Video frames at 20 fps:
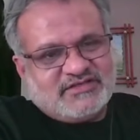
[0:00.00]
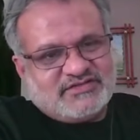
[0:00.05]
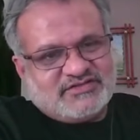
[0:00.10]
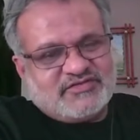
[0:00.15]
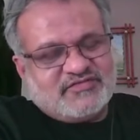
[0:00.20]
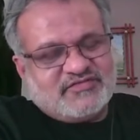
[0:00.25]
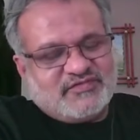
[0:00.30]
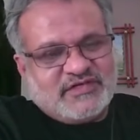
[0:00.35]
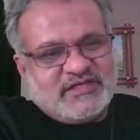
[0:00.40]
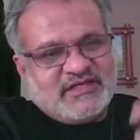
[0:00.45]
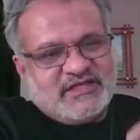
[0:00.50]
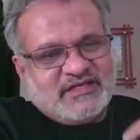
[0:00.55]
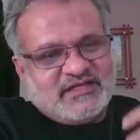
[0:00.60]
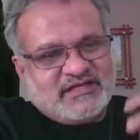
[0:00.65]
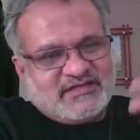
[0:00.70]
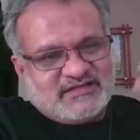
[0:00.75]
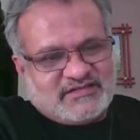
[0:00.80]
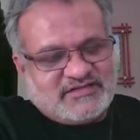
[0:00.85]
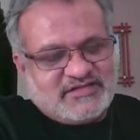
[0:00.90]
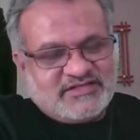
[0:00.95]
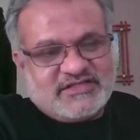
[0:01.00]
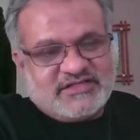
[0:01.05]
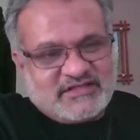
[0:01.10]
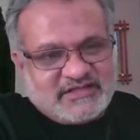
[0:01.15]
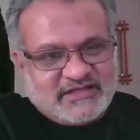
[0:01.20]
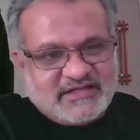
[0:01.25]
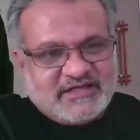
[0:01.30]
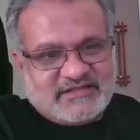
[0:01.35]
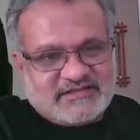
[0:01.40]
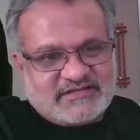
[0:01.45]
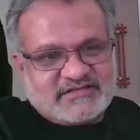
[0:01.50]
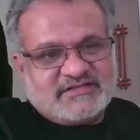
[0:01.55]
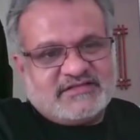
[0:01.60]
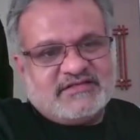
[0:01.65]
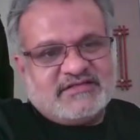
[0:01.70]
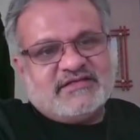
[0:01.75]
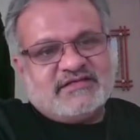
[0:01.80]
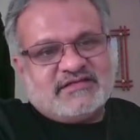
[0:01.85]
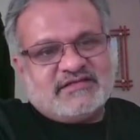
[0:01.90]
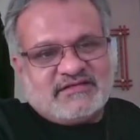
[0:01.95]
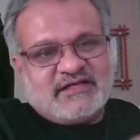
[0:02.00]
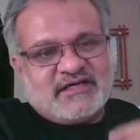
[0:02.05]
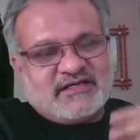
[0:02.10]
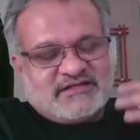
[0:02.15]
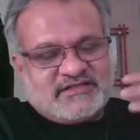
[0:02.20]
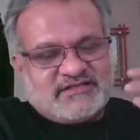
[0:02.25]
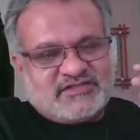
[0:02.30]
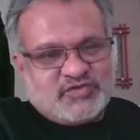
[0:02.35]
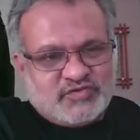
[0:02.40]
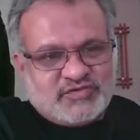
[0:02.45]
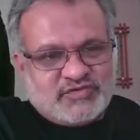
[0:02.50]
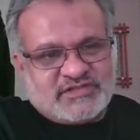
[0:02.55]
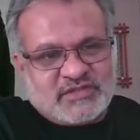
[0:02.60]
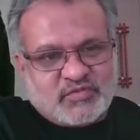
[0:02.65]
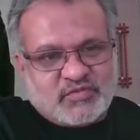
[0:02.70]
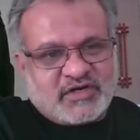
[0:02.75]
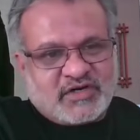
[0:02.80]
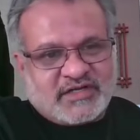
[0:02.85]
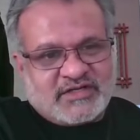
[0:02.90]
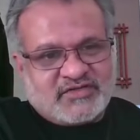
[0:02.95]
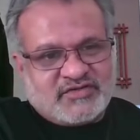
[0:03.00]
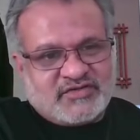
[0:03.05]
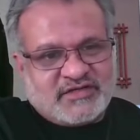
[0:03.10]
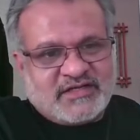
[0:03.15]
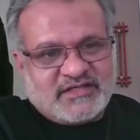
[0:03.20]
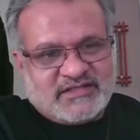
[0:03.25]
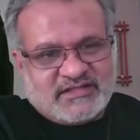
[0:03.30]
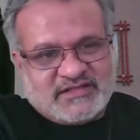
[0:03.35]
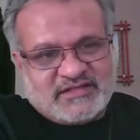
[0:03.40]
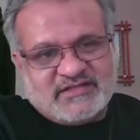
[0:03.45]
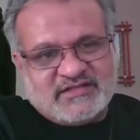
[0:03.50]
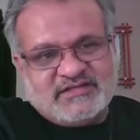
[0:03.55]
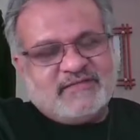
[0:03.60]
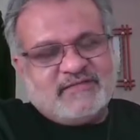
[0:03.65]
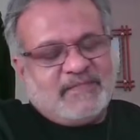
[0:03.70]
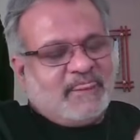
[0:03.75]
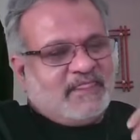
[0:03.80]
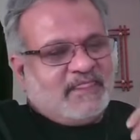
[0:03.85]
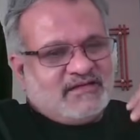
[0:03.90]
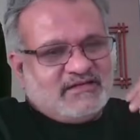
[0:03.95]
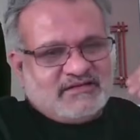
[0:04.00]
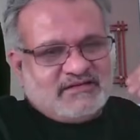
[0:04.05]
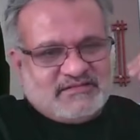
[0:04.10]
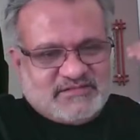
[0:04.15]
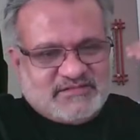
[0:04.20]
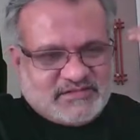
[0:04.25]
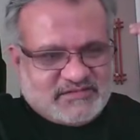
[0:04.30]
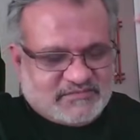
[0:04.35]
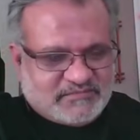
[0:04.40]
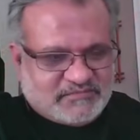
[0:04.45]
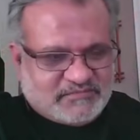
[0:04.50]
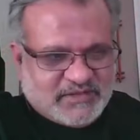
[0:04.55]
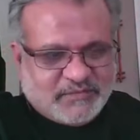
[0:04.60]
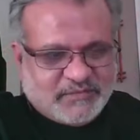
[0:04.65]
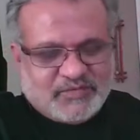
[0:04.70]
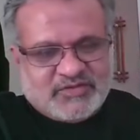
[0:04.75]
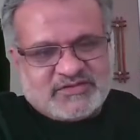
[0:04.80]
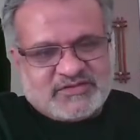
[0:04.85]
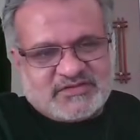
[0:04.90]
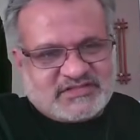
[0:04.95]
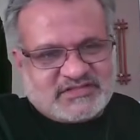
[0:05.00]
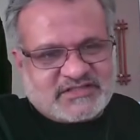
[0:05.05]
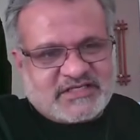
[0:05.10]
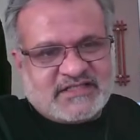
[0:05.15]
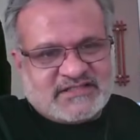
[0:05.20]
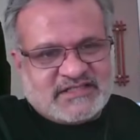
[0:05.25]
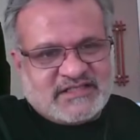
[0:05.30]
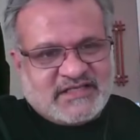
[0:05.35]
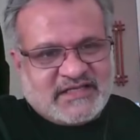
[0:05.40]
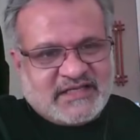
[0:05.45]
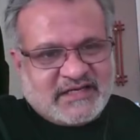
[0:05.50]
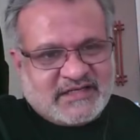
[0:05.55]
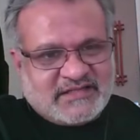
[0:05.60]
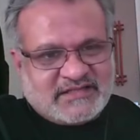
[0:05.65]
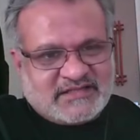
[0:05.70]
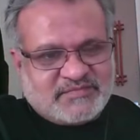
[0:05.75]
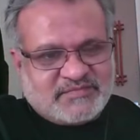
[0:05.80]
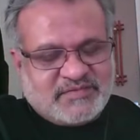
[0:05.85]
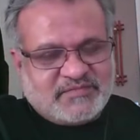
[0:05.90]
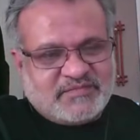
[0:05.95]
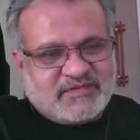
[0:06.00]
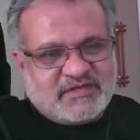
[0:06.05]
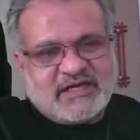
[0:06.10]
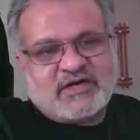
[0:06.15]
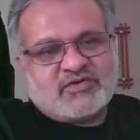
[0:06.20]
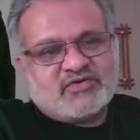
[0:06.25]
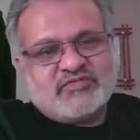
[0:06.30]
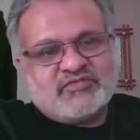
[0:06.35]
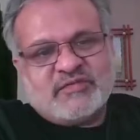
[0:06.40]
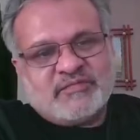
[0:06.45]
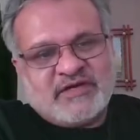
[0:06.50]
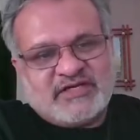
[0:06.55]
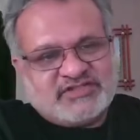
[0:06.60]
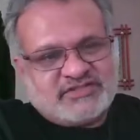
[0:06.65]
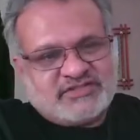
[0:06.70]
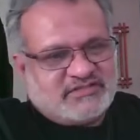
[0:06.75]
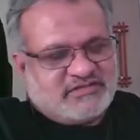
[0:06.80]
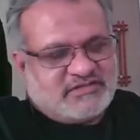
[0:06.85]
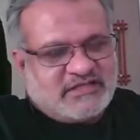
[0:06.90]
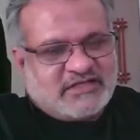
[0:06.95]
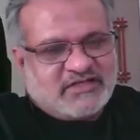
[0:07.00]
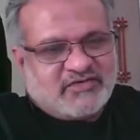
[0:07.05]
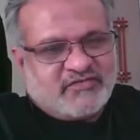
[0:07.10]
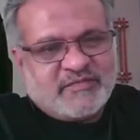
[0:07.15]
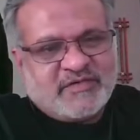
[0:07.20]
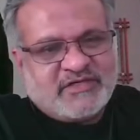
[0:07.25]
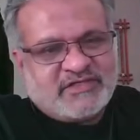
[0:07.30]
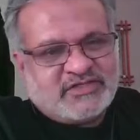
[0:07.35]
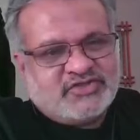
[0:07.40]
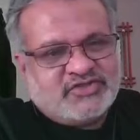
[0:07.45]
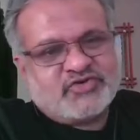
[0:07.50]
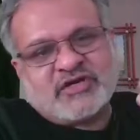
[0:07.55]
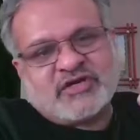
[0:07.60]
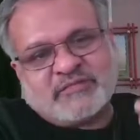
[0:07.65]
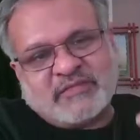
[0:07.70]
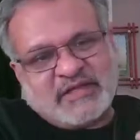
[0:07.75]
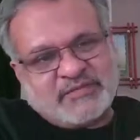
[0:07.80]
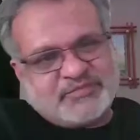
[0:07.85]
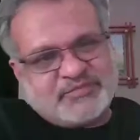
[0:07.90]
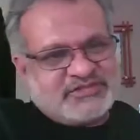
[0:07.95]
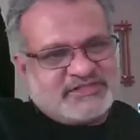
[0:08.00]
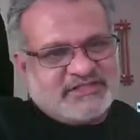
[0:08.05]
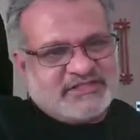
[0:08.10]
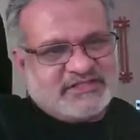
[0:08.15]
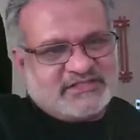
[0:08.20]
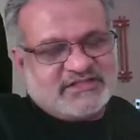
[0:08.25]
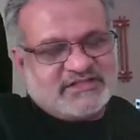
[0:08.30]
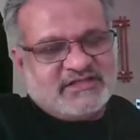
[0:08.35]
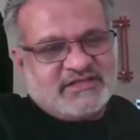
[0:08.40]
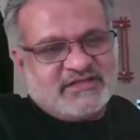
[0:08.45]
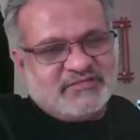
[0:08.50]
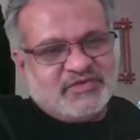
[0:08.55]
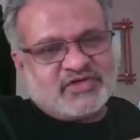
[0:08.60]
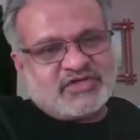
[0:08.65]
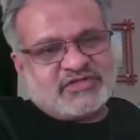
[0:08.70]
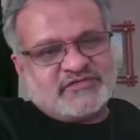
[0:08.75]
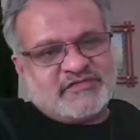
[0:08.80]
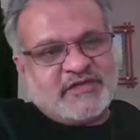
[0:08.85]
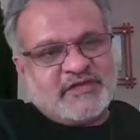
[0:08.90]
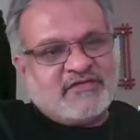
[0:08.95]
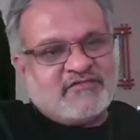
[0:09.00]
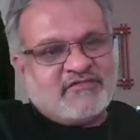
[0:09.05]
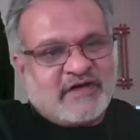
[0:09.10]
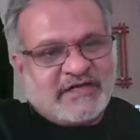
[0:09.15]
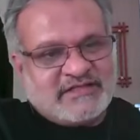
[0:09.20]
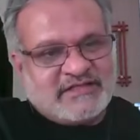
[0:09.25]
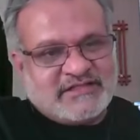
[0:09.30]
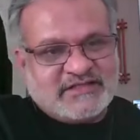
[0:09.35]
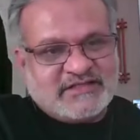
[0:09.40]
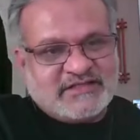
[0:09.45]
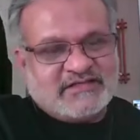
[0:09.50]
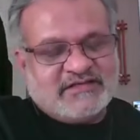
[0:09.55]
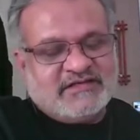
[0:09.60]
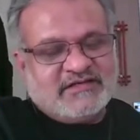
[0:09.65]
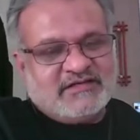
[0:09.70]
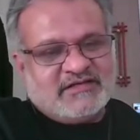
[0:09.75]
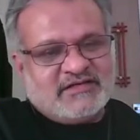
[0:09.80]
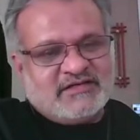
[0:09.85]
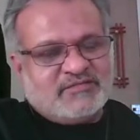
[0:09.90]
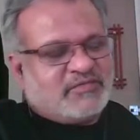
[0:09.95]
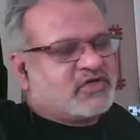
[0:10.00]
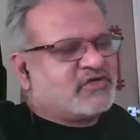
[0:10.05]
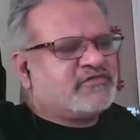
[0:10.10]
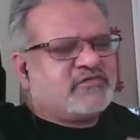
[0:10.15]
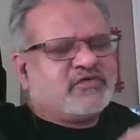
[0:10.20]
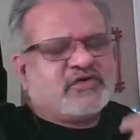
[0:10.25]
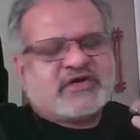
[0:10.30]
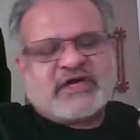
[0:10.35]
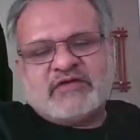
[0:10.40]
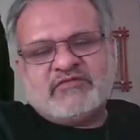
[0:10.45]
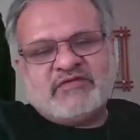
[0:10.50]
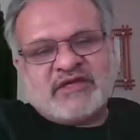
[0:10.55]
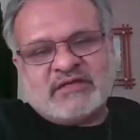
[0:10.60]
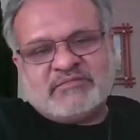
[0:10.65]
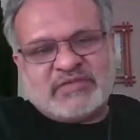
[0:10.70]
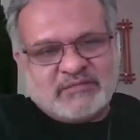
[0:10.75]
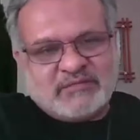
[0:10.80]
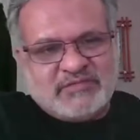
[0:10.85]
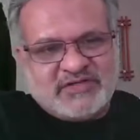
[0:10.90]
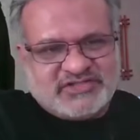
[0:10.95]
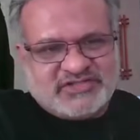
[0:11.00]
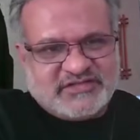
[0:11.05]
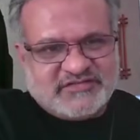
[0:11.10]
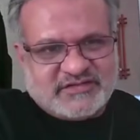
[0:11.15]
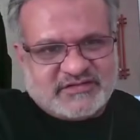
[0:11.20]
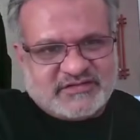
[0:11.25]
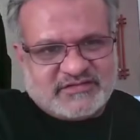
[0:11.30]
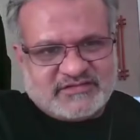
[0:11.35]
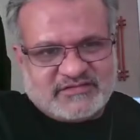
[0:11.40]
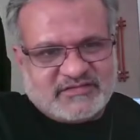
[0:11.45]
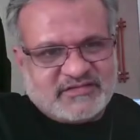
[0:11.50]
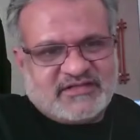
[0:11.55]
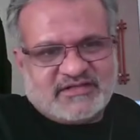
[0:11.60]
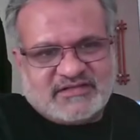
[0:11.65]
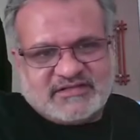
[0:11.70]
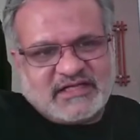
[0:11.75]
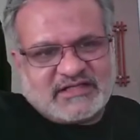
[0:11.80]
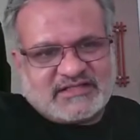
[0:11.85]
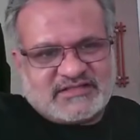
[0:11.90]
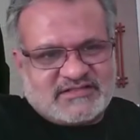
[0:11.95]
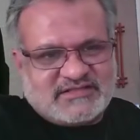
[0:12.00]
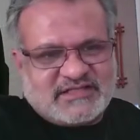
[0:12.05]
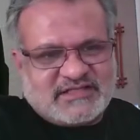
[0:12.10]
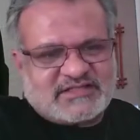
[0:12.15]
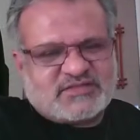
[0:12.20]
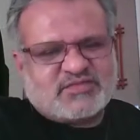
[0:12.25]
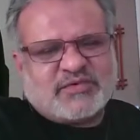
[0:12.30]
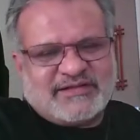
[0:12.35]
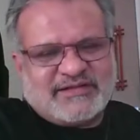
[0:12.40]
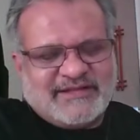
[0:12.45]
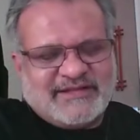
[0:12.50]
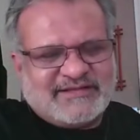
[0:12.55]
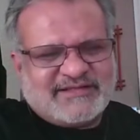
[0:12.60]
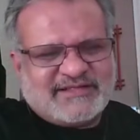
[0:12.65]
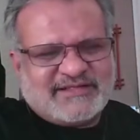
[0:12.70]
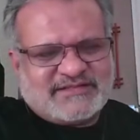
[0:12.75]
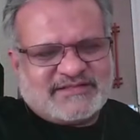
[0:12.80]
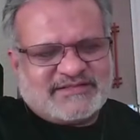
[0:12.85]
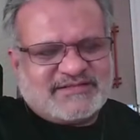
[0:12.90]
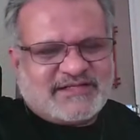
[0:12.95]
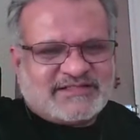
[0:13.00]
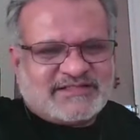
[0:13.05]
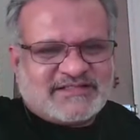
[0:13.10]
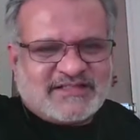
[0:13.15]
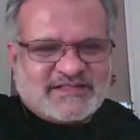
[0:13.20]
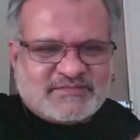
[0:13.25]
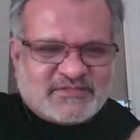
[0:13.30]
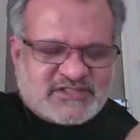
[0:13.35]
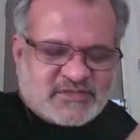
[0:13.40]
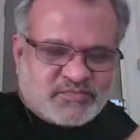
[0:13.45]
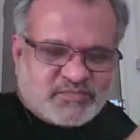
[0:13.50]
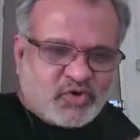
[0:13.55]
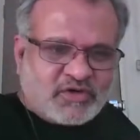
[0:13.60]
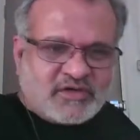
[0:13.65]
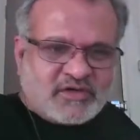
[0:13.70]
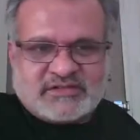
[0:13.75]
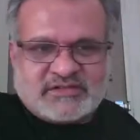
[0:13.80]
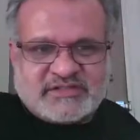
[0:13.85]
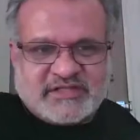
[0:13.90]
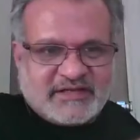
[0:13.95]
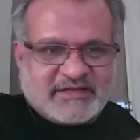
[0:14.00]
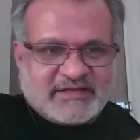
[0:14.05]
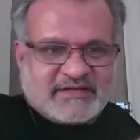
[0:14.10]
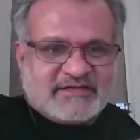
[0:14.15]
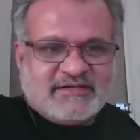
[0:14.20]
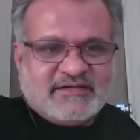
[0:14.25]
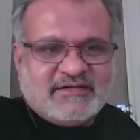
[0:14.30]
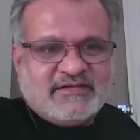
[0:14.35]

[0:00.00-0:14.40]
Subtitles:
So the result is that students are working together, people's skills are enhanced. How do we measure? How do we measure your and my prestige? Because we invited, okay, we can publish even. That's one thing. That's a smaller thing.